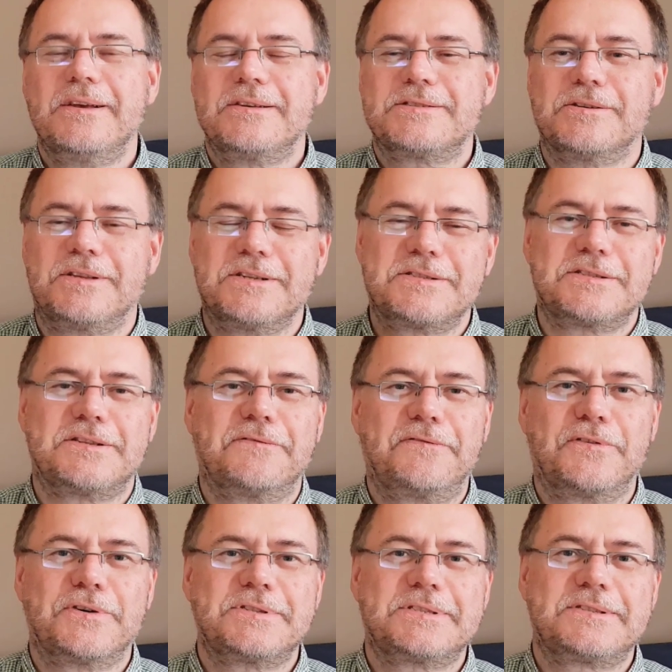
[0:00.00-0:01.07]
So this is the
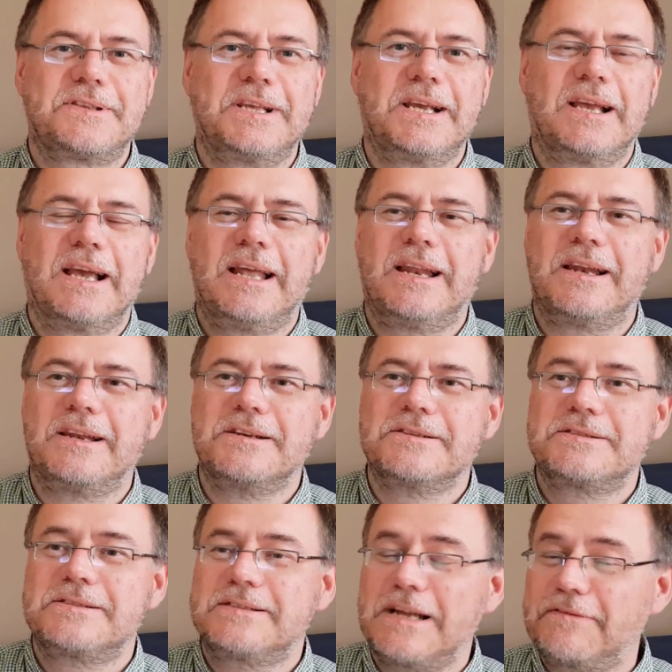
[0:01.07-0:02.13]
first thing, and it
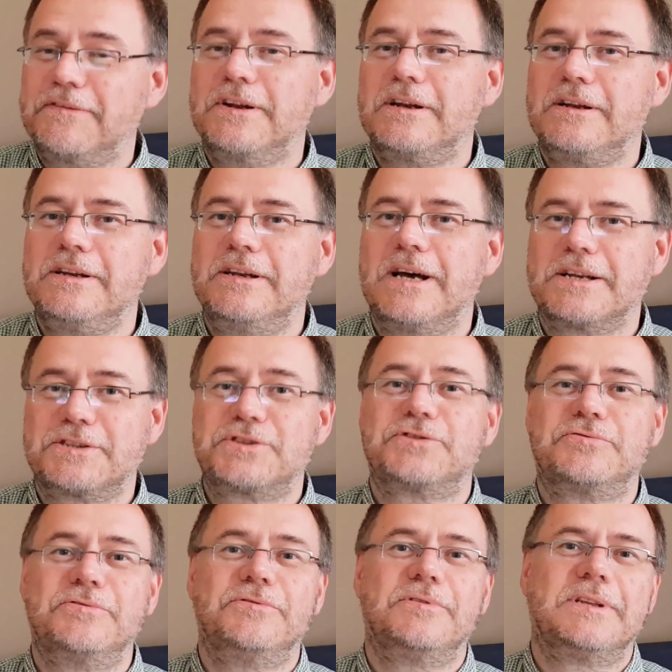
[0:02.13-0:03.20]
is definitely not
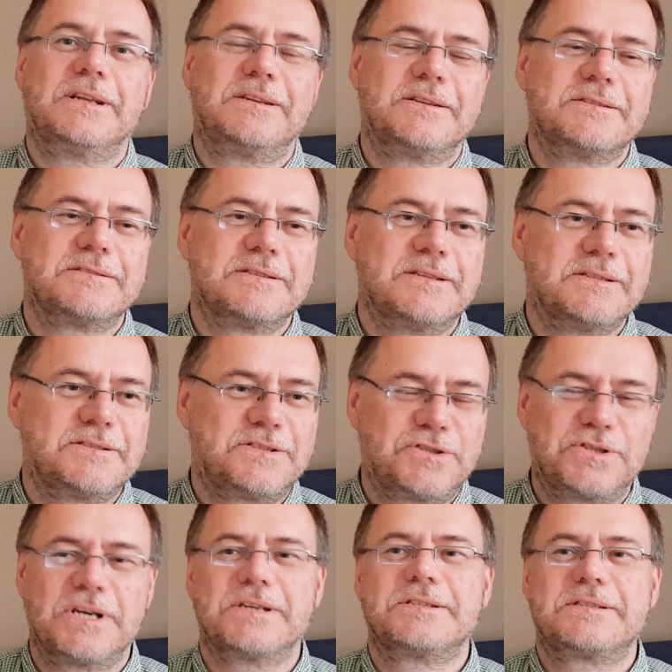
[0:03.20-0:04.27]
true that this is
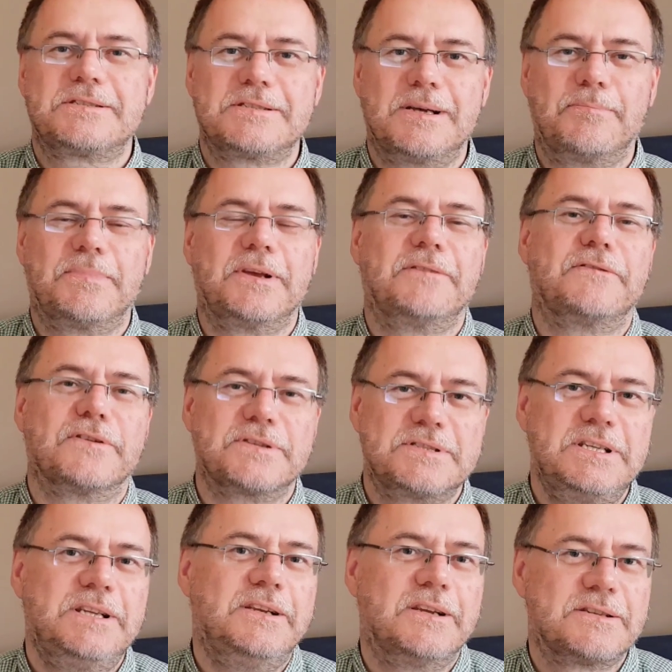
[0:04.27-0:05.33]
just something for
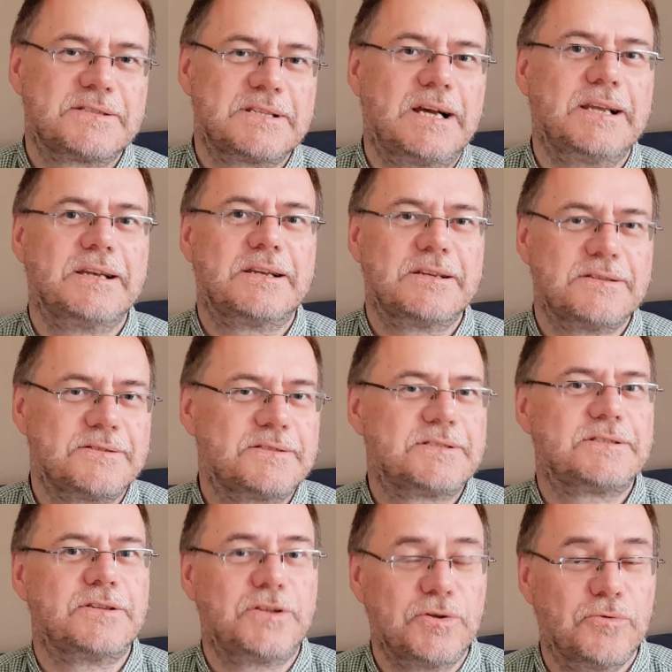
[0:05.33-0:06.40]
senior scientists
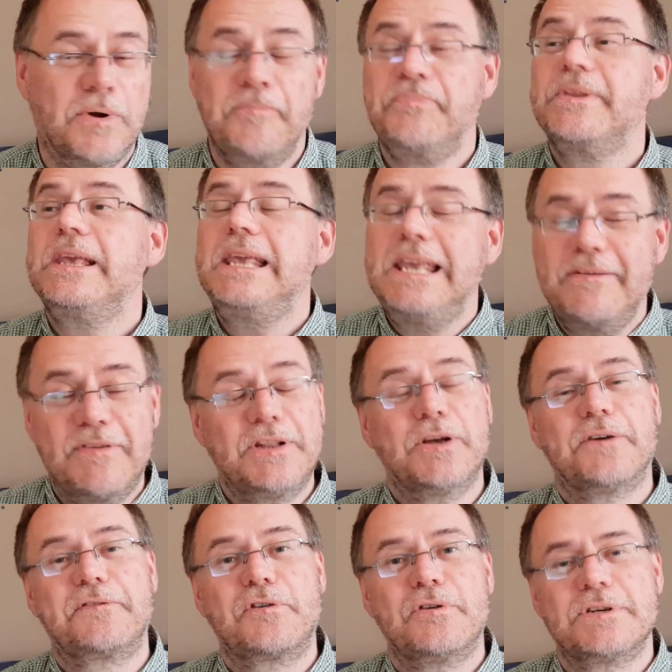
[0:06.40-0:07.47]
to do. Even though,
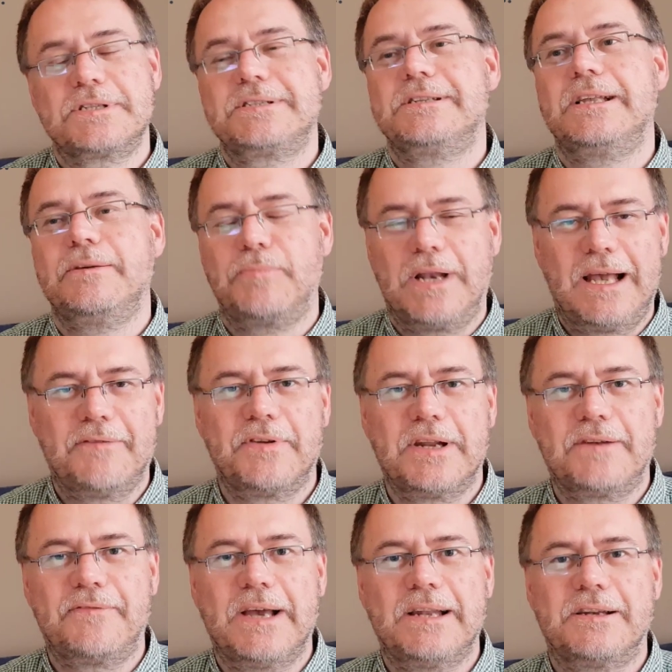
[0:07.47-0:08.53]
of course, they will have an
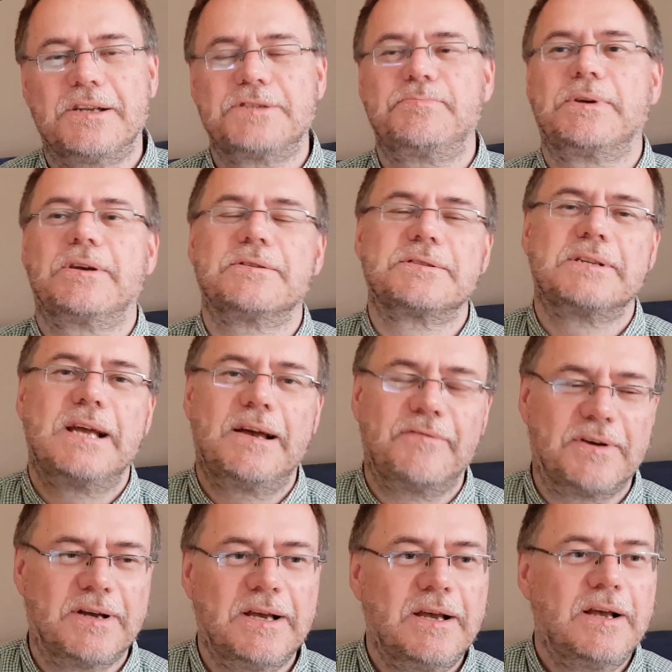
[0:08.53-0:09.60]
advantage because they have
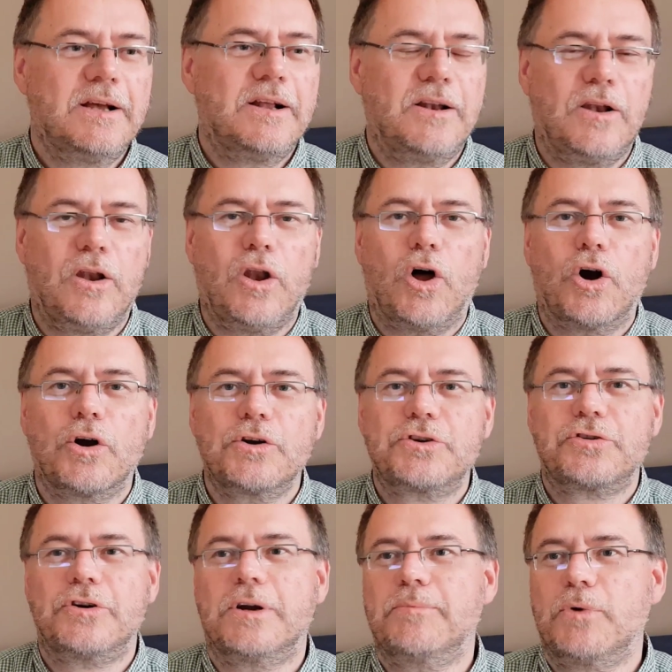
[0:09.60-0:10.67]
a
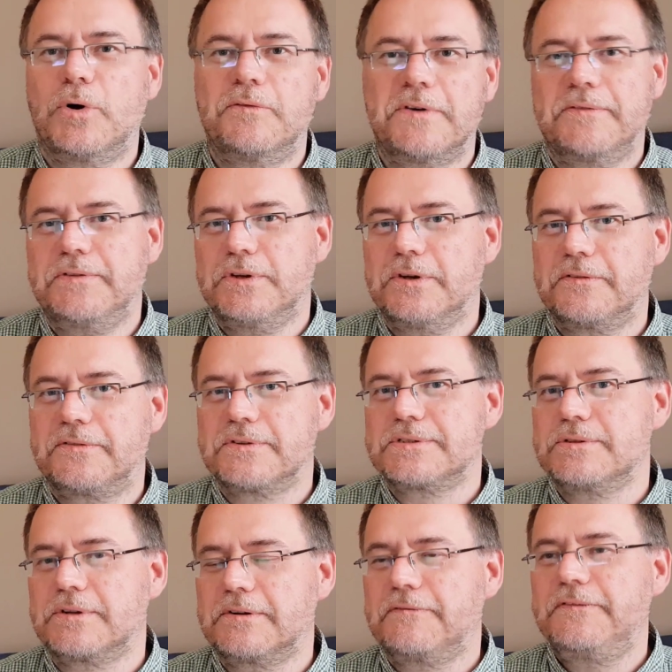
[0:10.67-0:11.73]
long-term overview of a
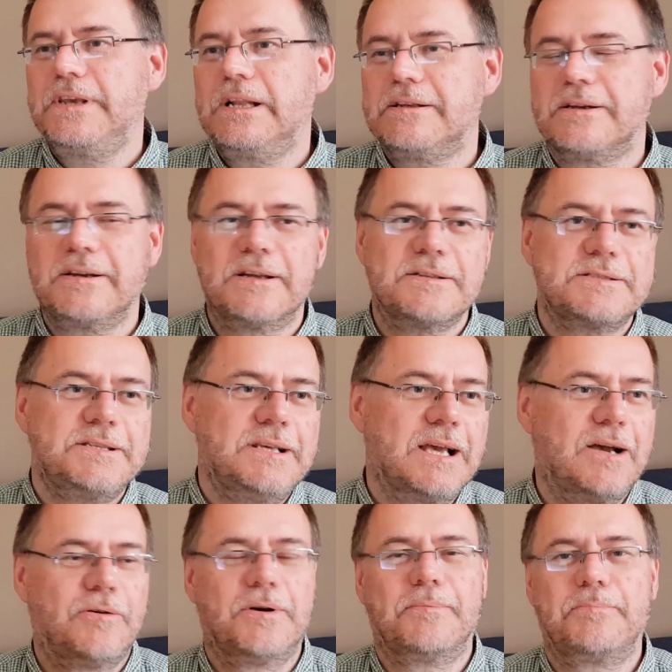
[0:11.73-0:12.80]
certain field and can see
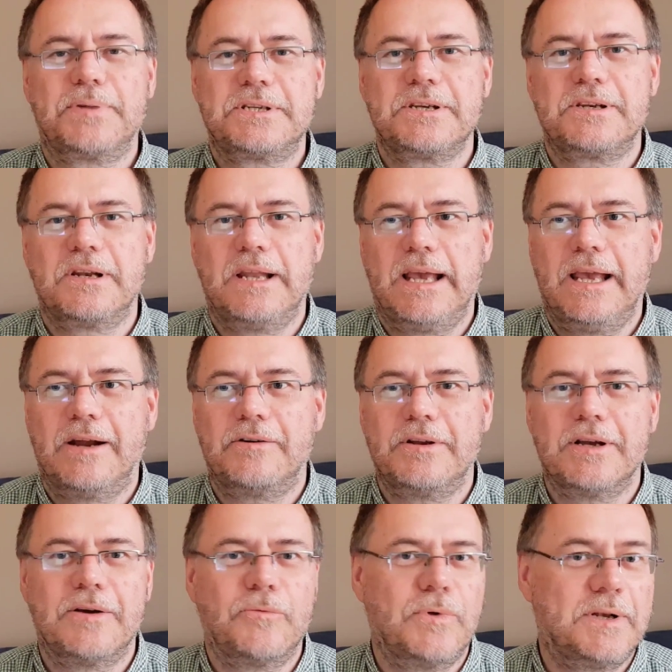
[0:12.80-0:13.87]
how a particular
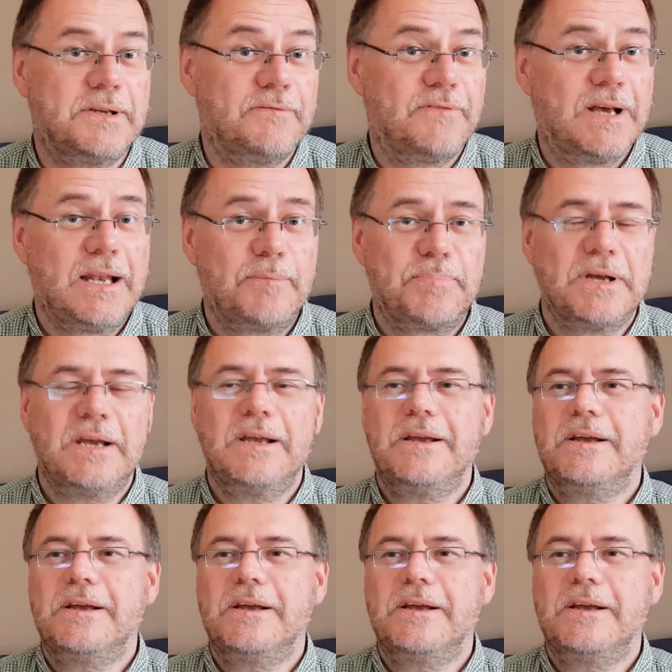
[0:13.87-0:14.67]
area will develop.